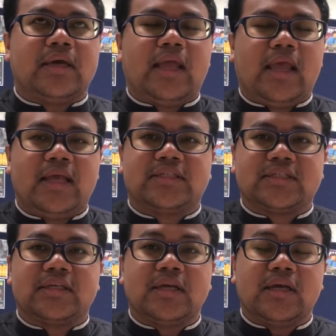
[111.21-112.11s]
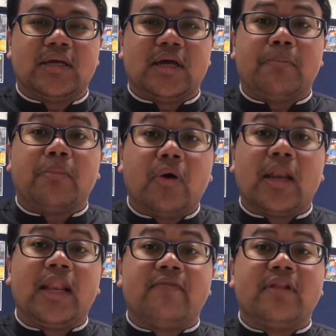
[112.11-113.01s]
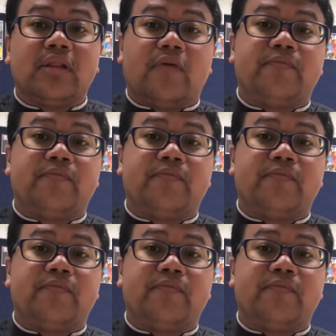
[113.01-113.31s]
has a more level of